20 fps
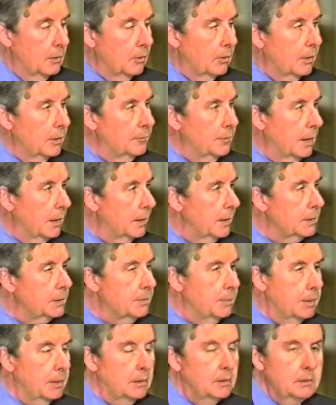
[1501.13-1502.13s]
or if not
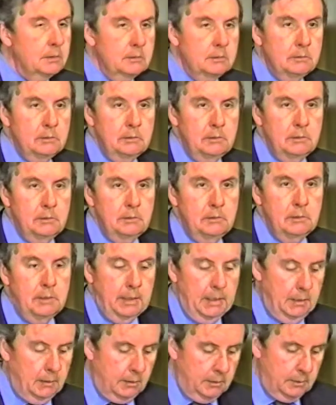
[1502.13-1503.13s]
expelled,
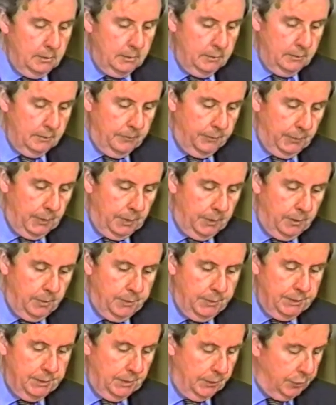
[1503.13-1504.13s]
held in
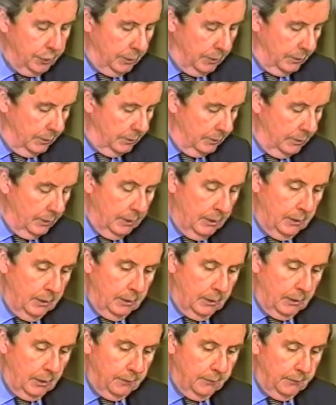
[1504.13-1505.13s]
a position
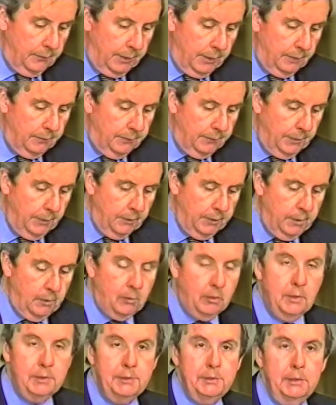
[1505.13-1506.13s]
of
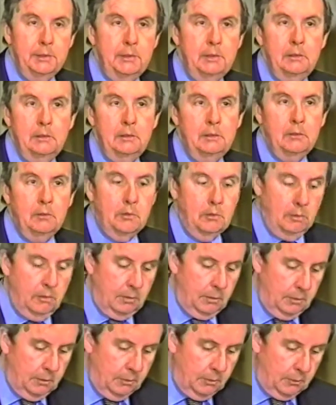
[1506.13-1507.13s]
inferiority
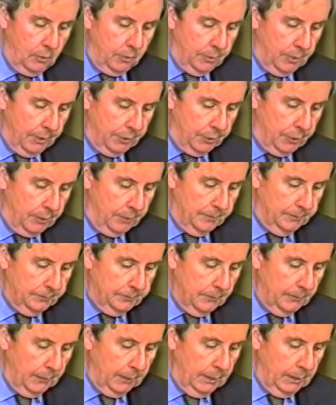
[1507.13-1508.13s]
or oppression.
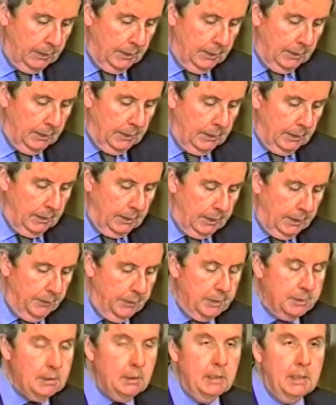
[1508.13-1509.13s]

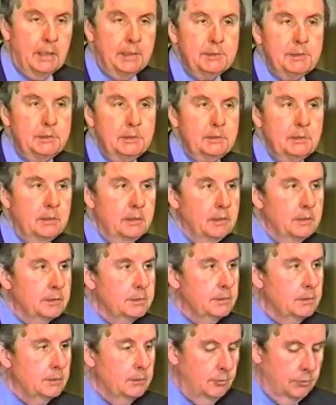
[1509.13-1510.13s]
And this, alas,
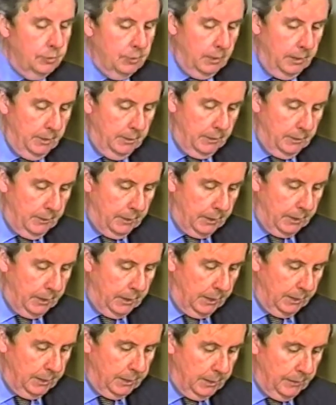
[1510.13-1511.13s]
is usually the
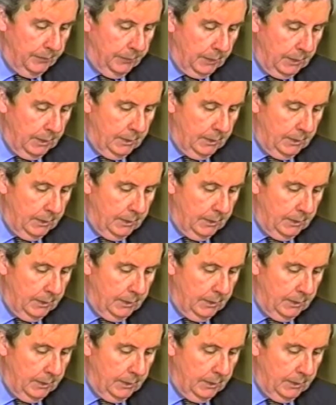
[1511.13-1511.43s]
case.